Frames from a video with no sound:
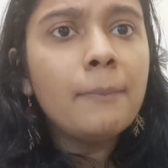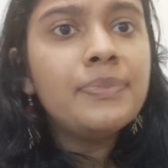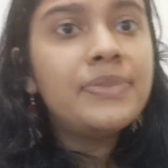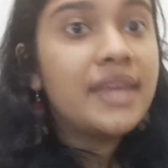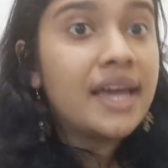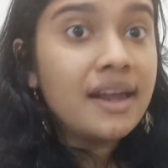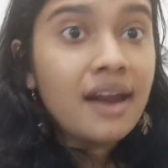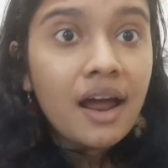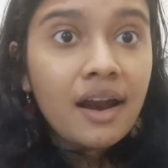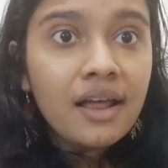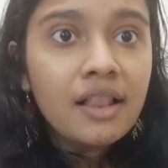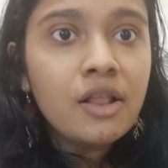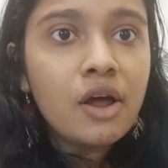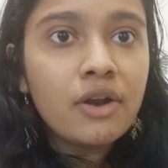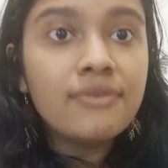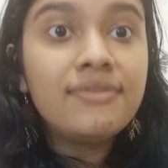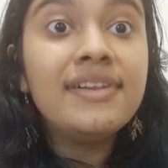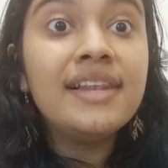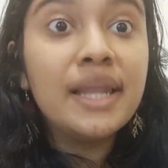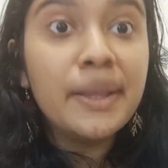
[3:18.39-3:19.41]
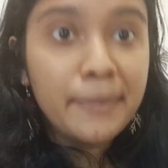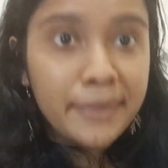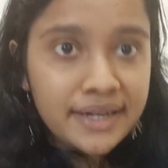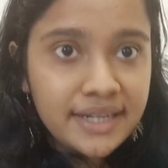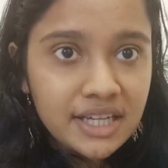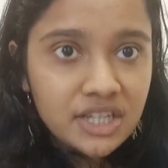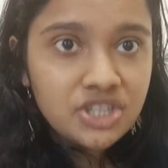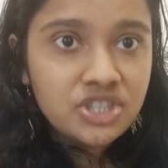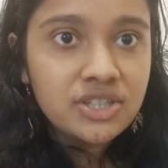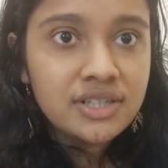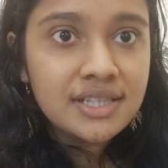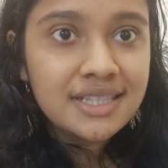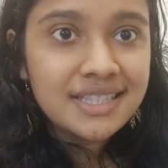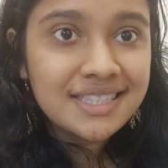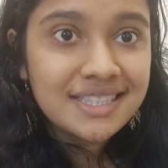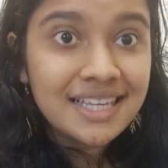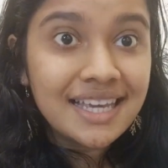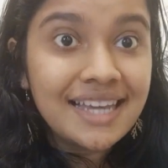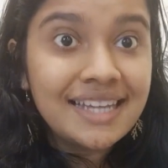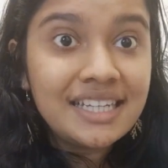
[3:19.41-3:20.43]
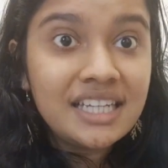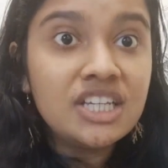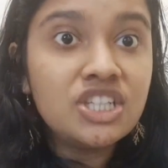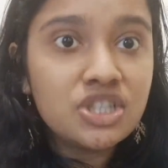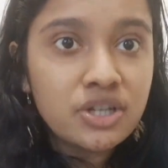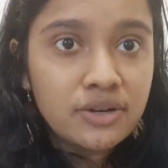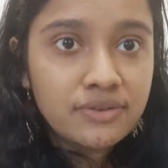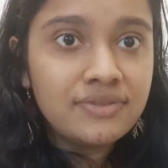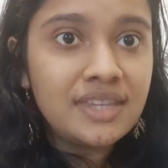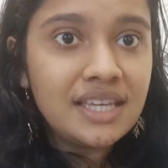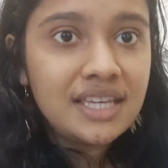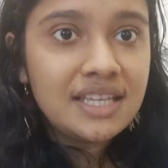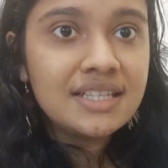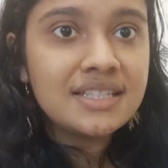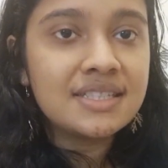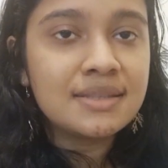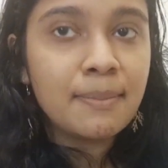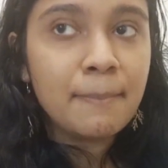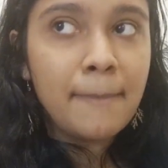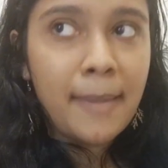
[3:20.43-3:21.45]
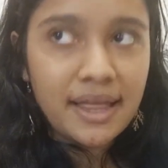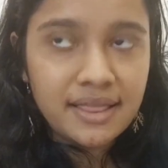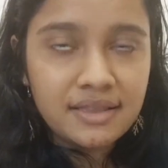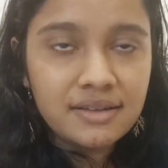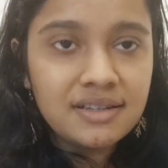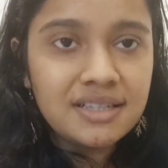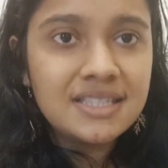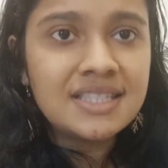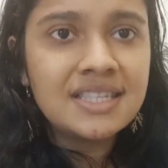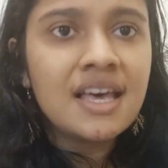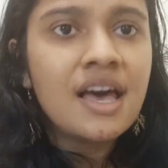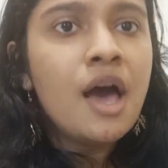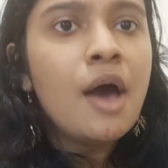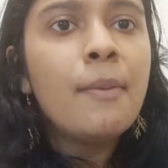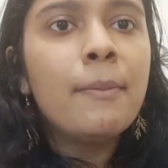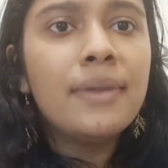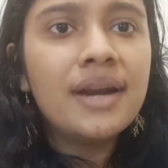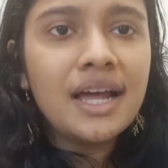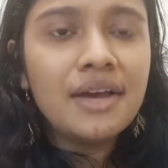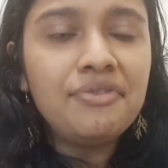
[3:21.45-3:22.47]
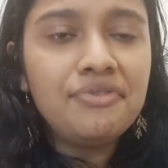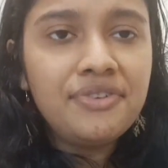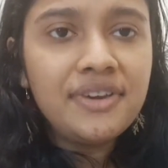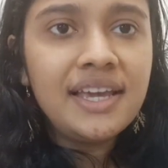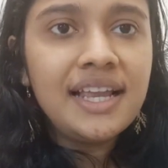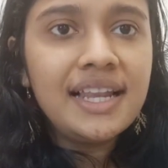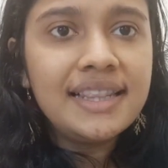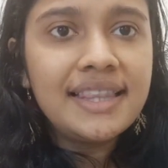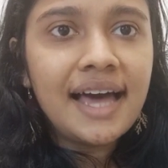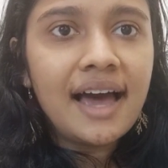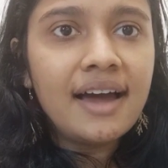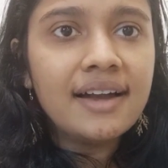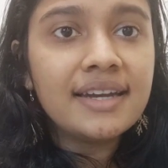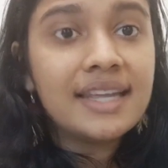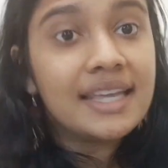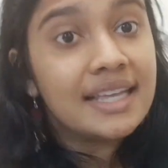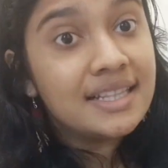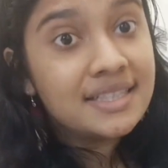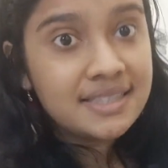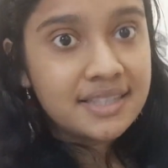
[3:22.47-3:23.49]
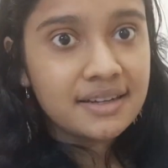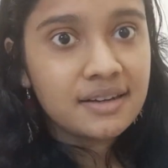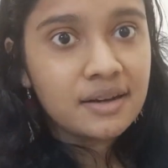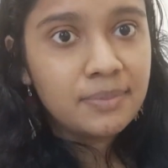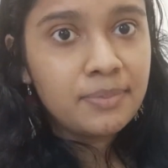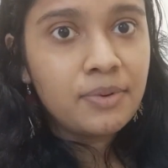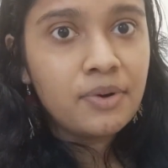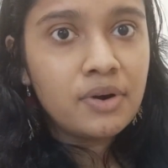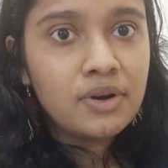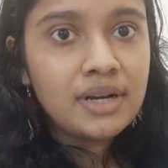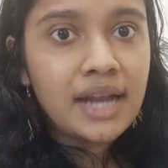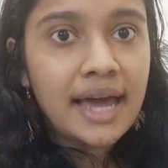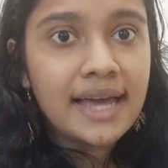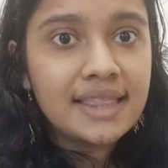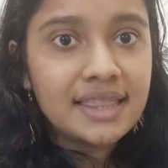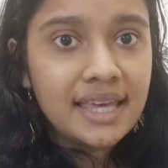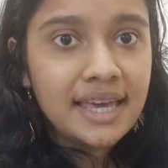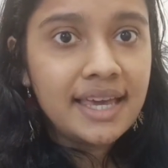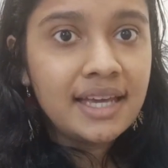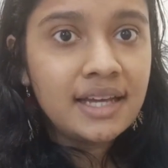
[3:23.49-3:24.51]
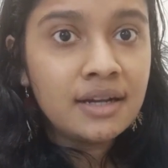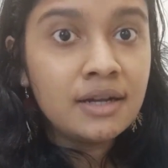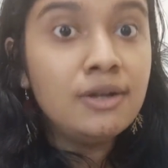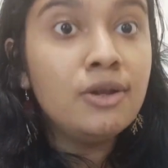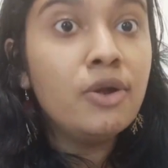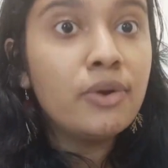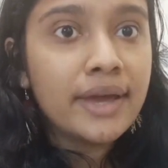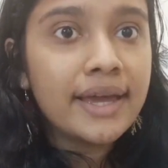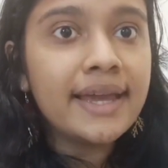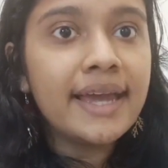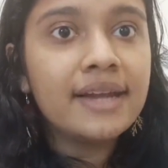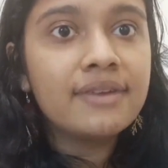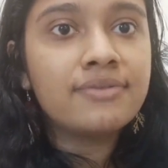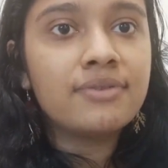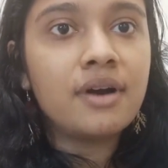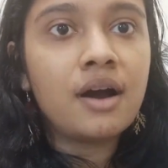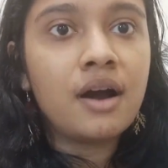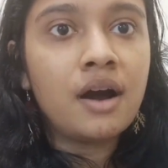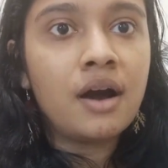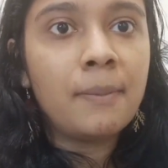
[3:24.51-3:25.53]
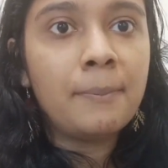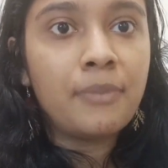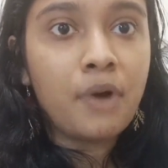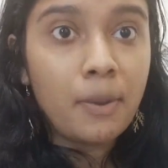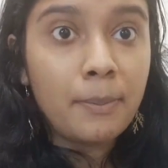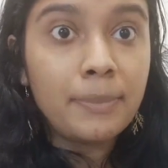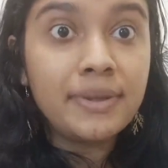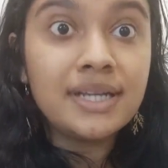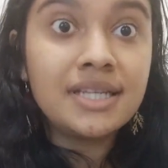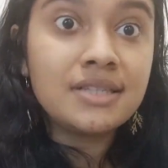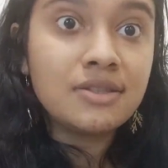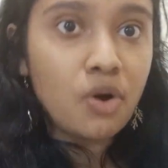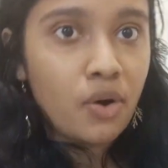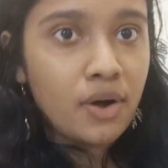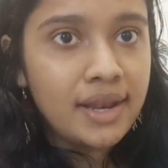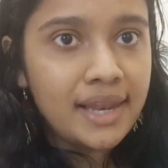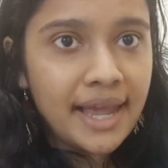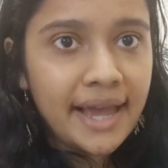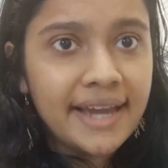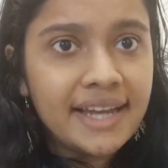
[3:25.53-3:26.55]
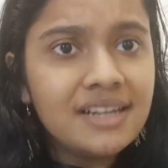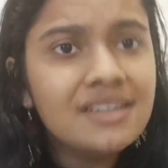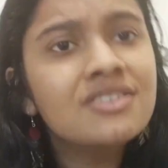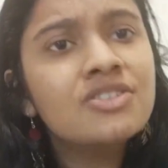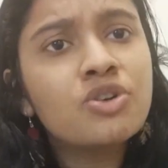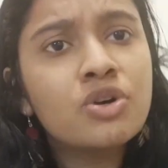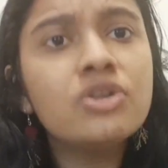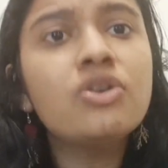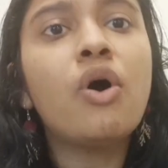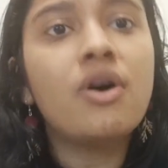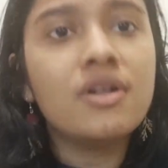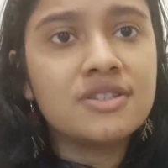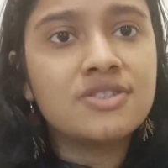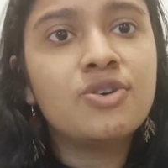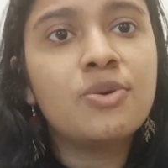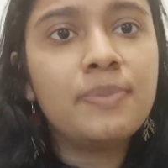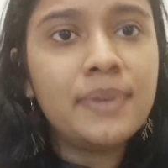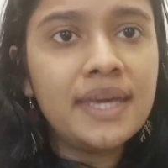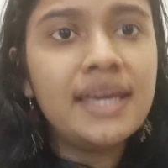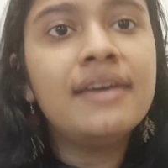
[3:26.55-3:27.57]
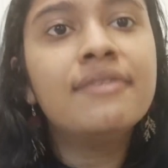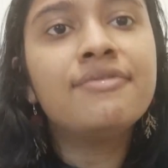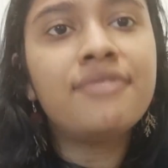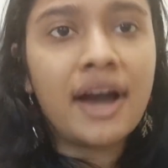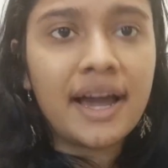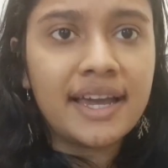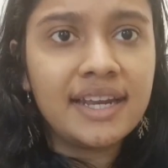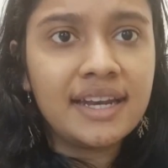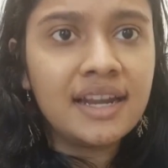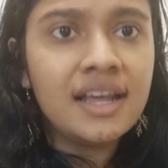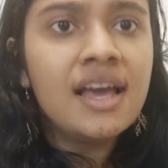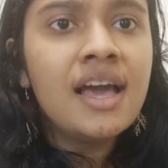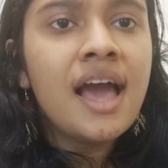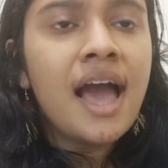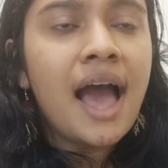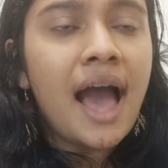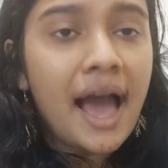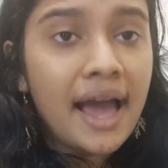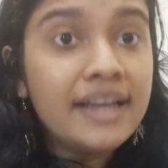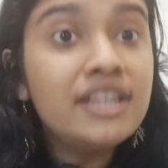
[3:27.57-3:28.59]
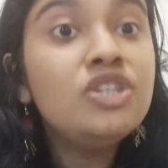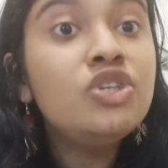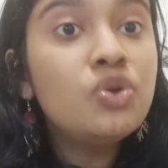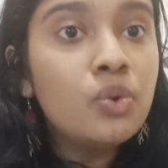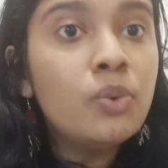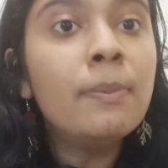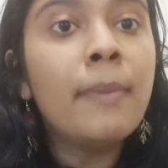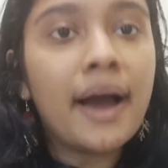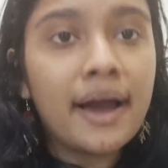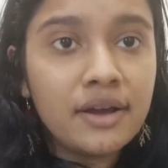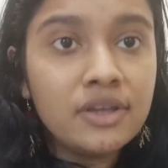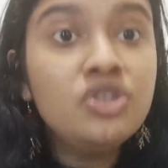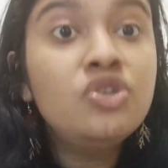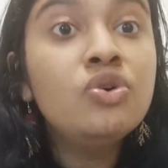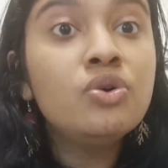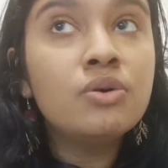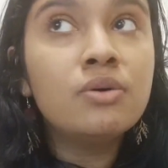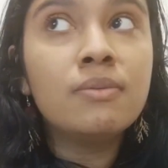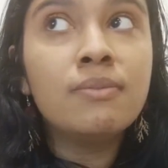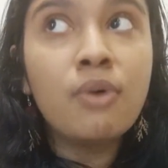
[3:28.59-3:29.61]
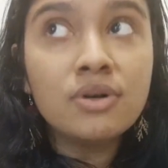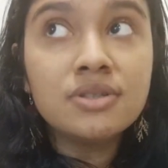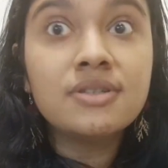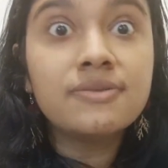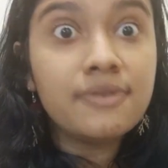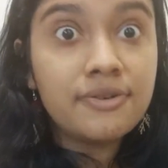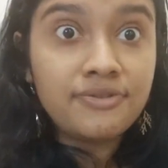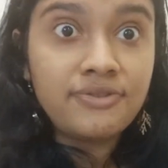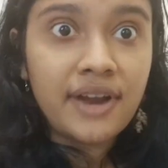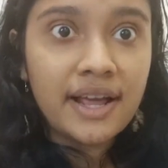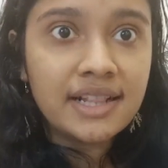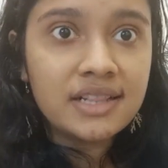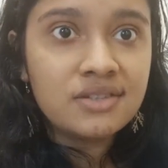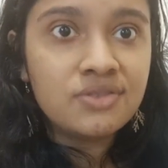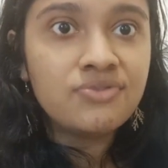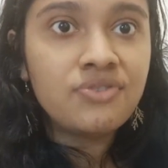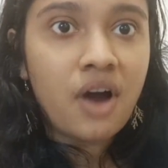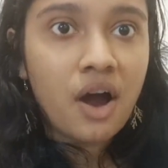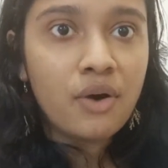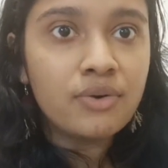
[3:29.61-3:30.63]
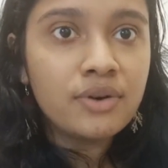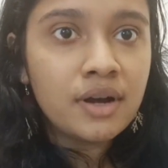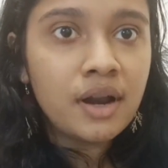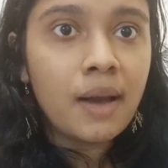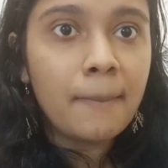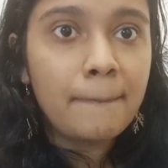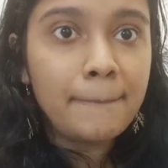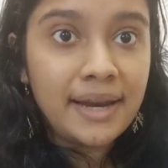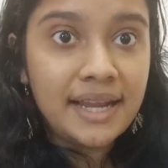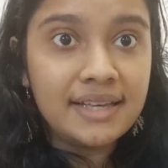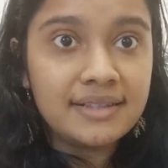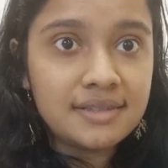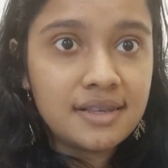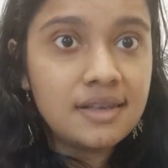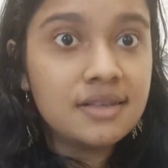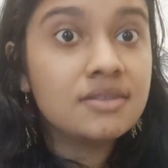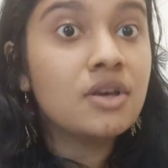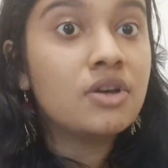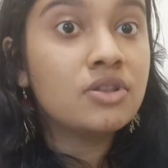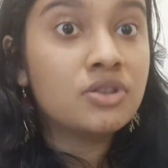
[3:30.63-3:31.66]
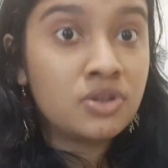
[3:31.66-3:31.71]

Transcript: There are a lot of limitations in each of these methods, but I feel that in Singapore, I think looking at properties online could also be fine. And most of your friends found places